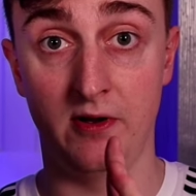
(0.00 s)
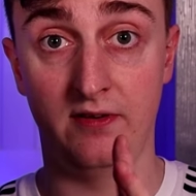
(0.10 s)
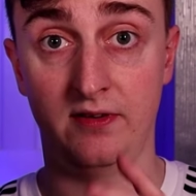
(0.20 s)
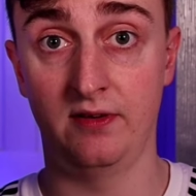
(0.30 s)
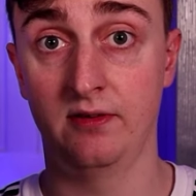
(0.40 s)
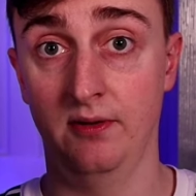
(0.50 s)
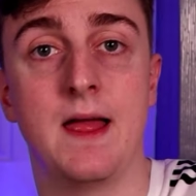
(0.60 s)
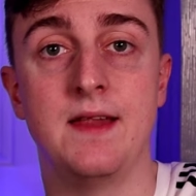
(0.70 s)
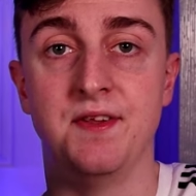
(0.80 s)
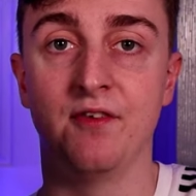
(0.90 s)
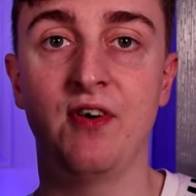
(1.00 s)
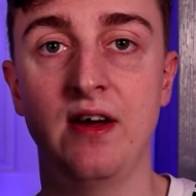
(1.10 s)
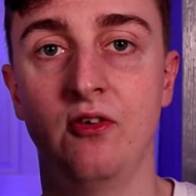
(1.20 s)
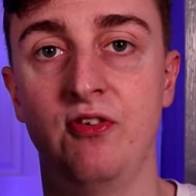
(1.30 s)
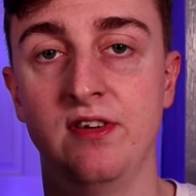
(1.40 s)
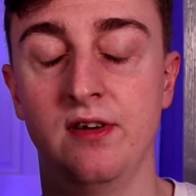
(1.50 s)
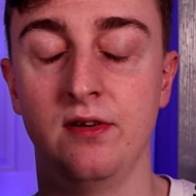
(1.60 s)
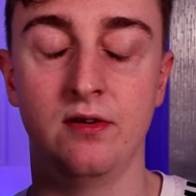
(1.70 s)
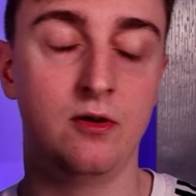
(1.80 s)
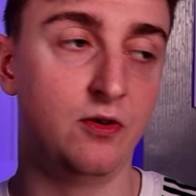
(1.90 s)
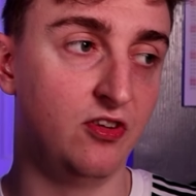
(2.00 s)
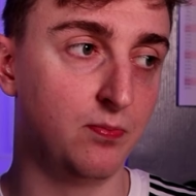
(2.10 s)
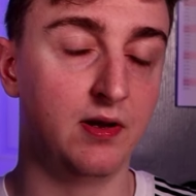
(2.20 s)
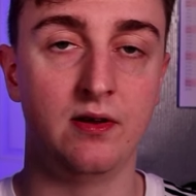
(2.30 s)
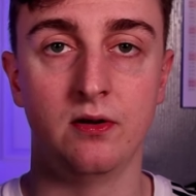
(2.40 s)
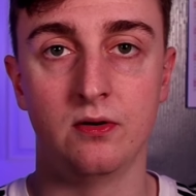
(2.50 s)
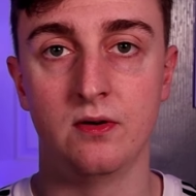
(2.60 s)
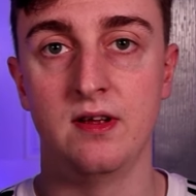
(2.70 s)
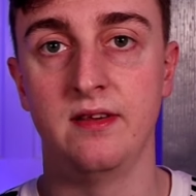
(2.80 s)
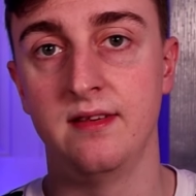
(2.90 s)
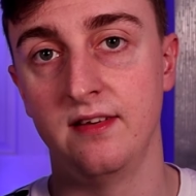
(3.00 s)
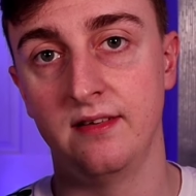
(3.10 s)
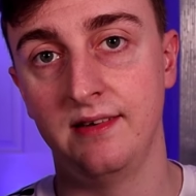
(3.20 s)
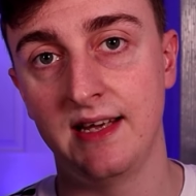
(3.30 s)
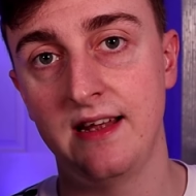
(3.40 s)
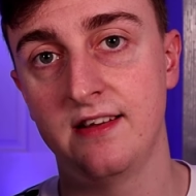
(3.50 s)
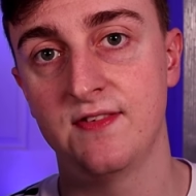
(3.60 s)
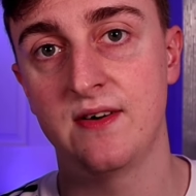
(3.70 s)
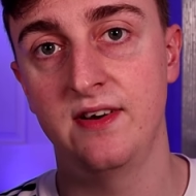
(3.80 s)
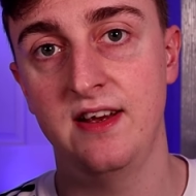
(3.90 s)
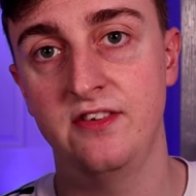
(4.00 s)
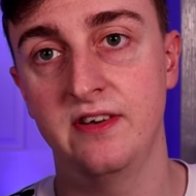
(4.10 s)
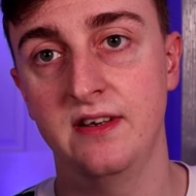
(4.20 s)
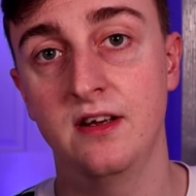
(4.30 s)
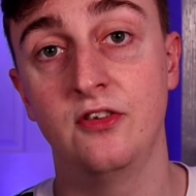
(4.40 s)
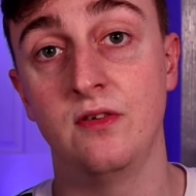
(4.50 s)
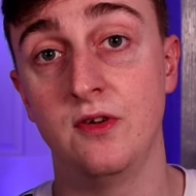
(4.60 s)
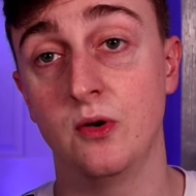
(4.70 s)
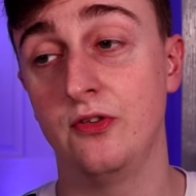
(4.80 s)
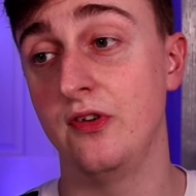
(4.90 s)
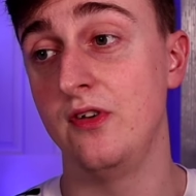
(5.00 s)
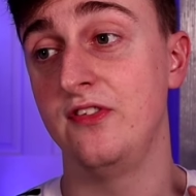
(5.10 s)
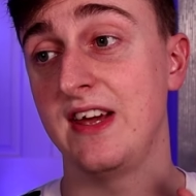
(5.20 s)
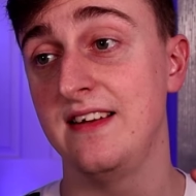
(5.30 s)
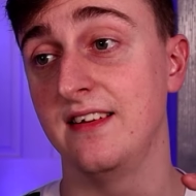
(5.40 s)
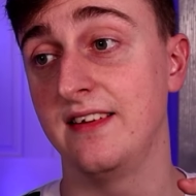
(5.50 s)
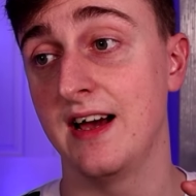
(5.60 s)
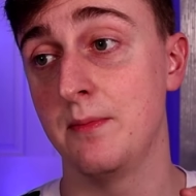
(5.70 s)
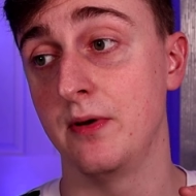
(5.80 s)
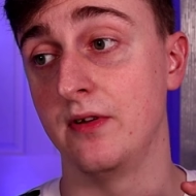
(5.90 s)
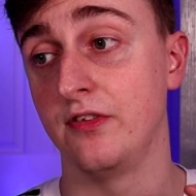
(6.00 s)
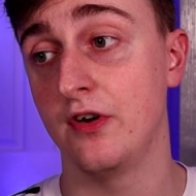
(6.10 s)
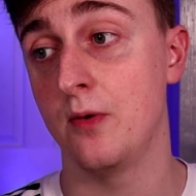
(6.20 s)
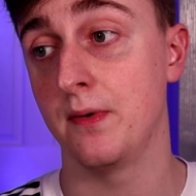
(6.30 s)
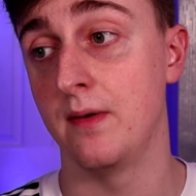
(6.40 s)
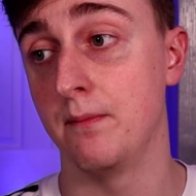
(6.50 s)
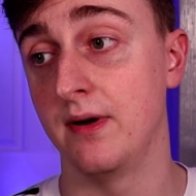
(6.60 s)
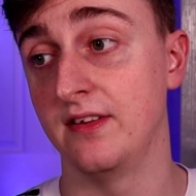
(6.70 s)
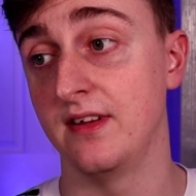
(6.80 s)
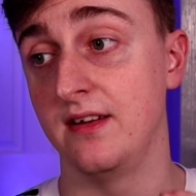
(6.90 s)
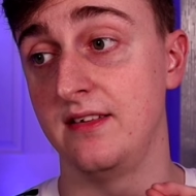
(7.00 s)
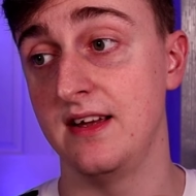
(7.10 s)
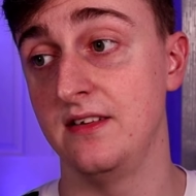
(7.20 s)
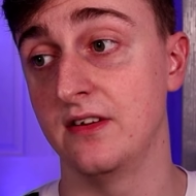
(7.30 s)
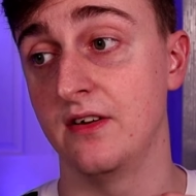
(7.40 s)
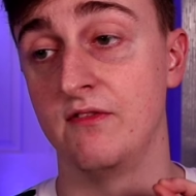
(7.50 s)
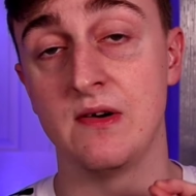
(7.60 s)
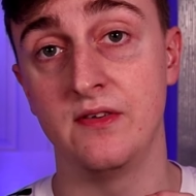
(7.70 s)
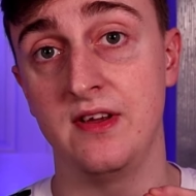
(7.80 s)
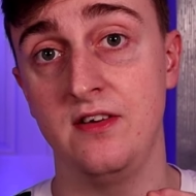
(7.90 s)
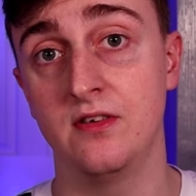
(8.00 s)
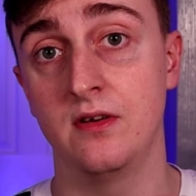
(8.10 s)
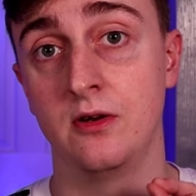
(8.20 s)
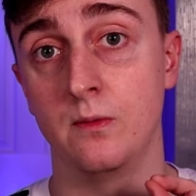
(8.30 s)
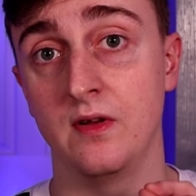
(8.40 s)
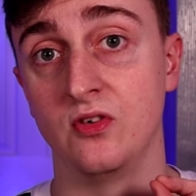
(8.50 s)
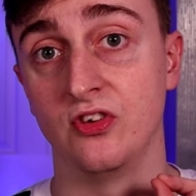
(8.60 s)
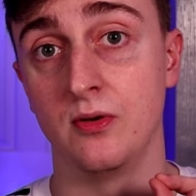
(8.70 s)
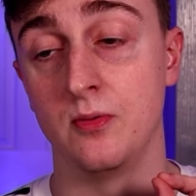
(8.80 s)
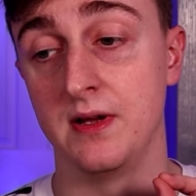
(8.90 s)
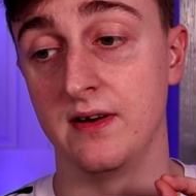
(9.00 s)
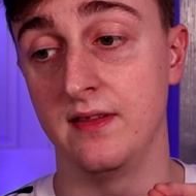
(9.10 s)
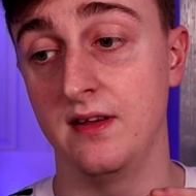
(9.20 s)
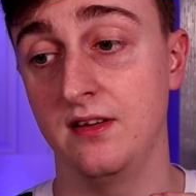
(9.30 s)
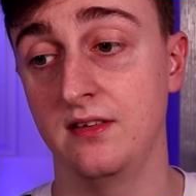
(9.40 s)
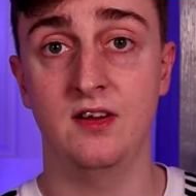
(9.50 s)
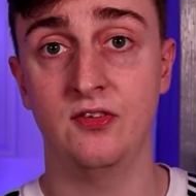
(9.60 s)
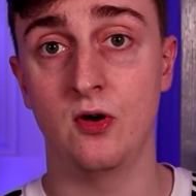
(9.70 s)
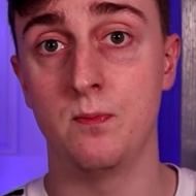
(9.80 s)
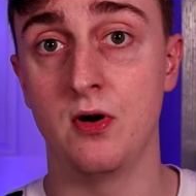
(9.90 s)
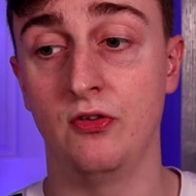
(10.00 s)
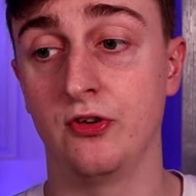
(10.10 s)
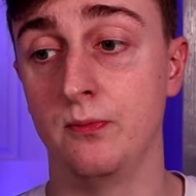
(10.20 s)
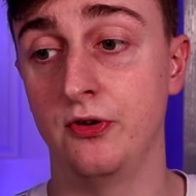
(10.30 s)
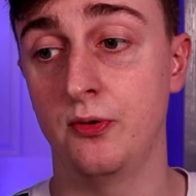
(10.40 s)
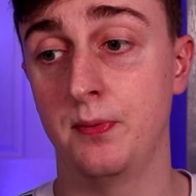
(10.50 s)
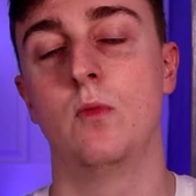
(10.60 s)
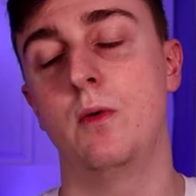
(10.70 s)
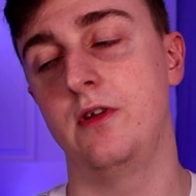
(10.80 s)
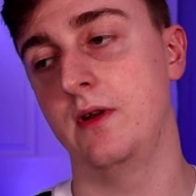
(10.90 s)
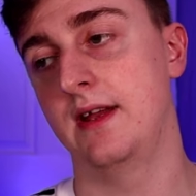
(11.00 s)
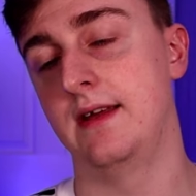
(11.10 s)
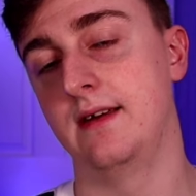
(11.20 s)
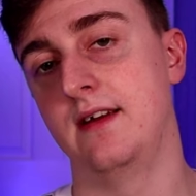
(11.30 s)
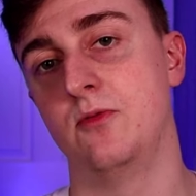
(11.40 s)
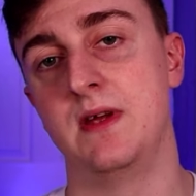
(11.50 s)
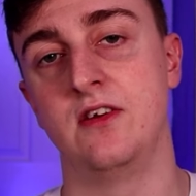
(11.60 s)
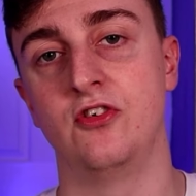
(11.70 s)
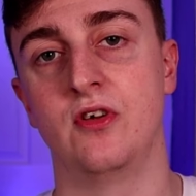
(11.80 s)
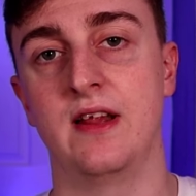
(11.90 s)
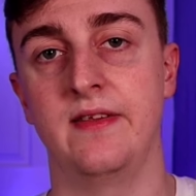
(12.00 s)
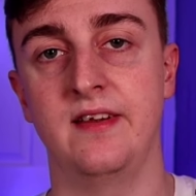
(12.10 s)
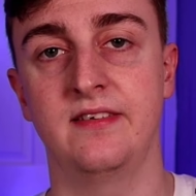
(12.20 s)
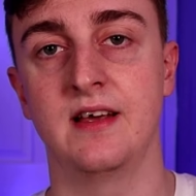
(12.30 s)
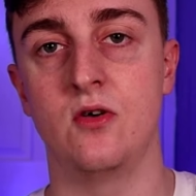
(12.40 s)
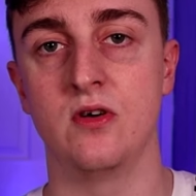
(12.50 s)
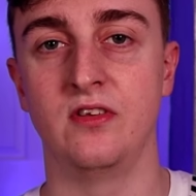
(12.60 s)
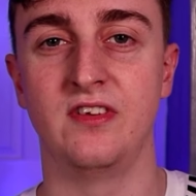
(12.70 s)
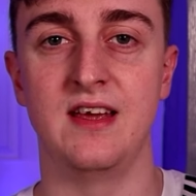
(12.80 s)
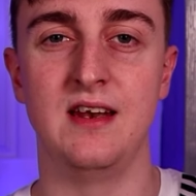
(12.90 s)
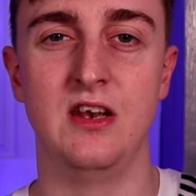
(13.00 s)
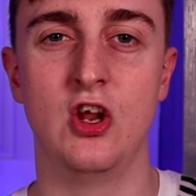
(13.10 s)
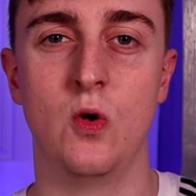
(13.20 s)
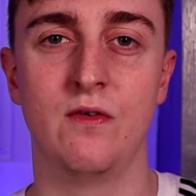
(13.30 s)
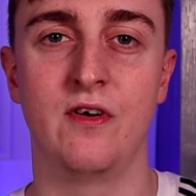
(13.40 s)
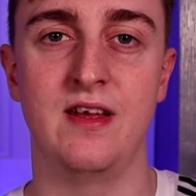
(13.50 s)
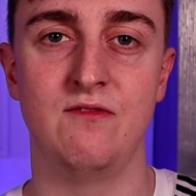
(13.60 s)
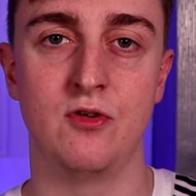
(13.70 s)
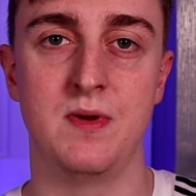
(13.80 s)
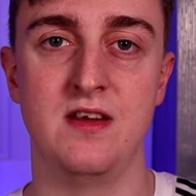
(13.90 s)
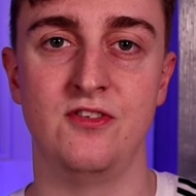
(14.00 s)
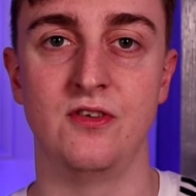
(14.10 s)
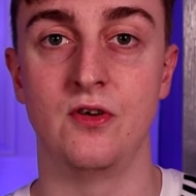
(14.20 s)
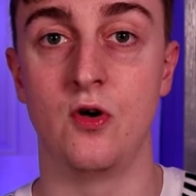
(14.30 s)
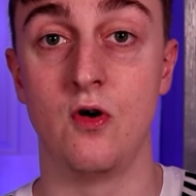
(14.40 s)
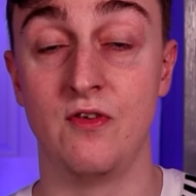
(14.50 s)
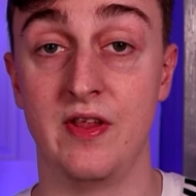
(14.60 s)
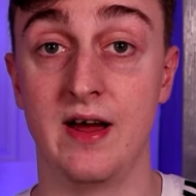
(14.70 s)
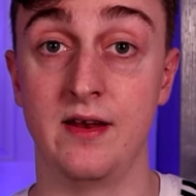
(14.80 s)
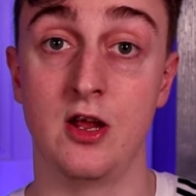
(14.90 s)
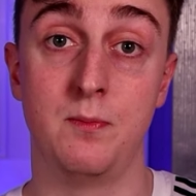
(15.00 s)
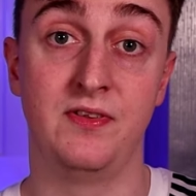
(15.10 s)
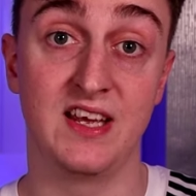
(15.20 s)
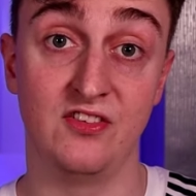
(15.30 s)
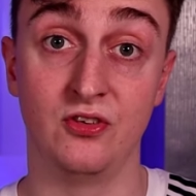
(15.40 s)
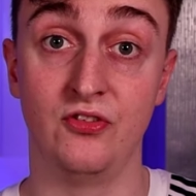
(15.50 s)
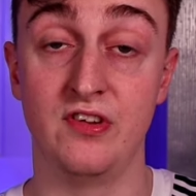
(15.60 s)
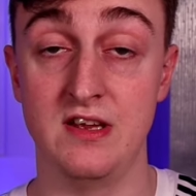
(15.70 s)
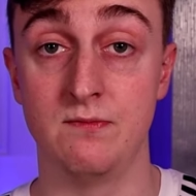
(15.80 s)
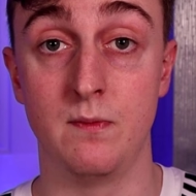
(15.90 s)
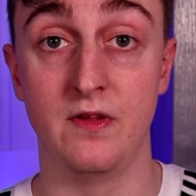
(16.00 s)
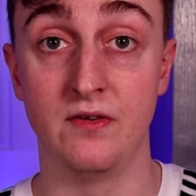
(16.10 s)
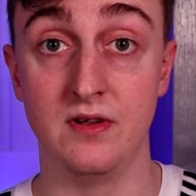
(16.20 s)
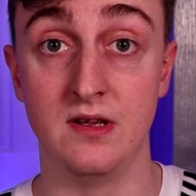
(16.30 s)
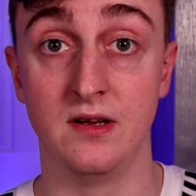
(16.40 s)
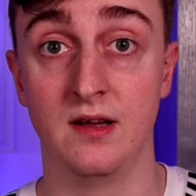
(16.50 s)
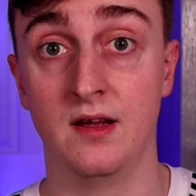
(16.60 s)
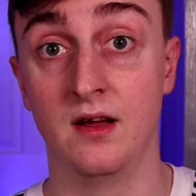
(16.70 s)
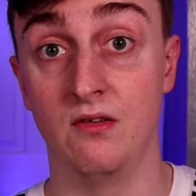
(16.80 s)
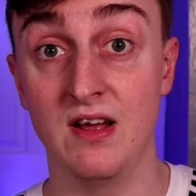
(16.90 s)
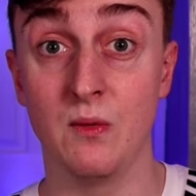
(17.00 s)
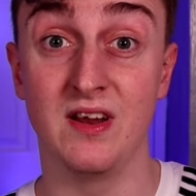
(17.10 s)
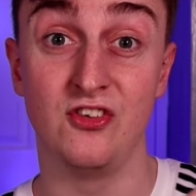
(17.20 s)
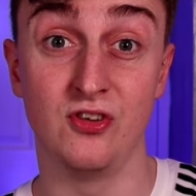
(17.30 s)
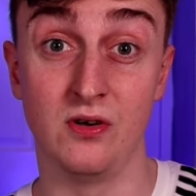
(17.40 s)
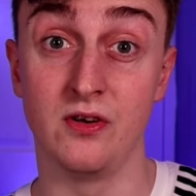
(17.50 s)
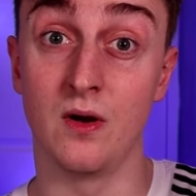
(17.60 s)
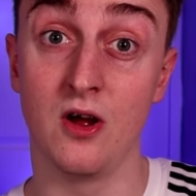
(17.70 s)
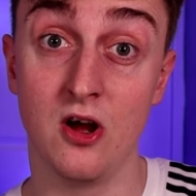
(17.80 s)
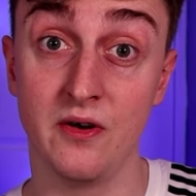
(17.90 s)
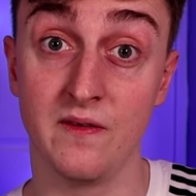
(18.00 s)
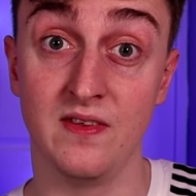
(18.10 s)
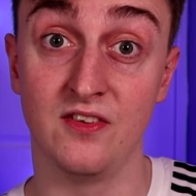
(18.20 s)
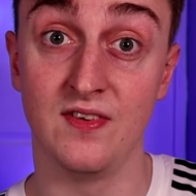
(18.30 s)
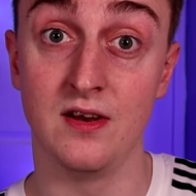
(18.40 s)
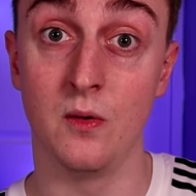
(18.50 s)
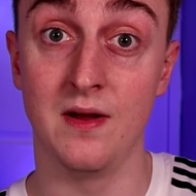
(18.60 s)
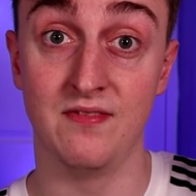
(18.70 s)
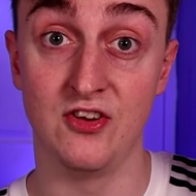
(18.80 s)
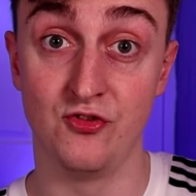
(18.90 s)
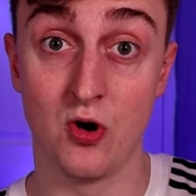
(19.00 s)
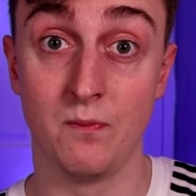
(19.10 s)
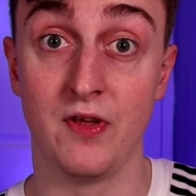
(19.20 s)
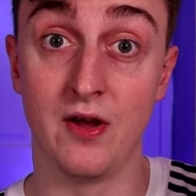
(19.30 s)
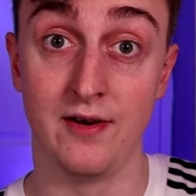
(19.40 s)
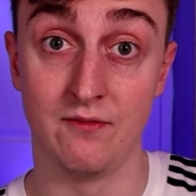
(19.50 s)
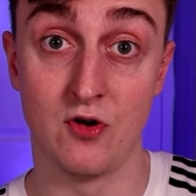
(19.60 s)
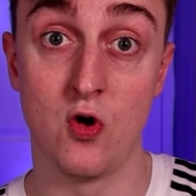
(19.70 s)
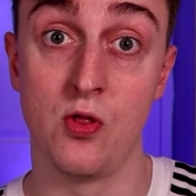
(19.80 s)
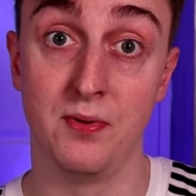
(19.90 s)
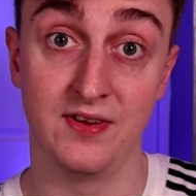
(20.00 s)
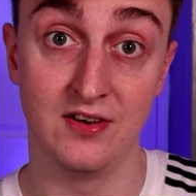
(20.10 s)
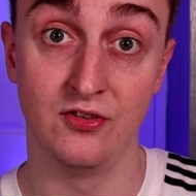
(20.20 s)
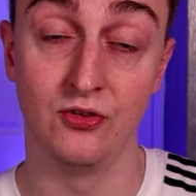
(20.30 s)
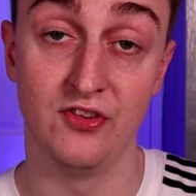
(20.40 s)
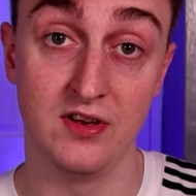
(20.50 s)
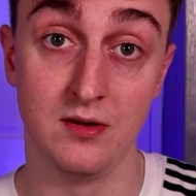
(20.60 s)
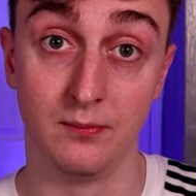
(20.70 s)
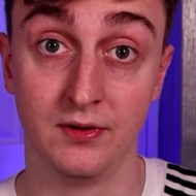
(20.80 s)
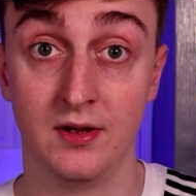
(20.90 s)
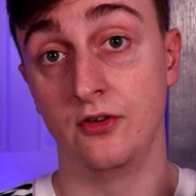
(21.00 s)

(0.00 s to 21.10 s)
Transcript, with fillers: places. And then the final thing you can do, which is pretty cool, is this data validation here. So you go to the data tab at the top and press data validation. One that looks a little bit like this. This little box comes up. What we're doing here is making sure that this cell contains no other information other than a potential team from the league like when I showed you earlier in this video, we have this drop down of all the potential teams.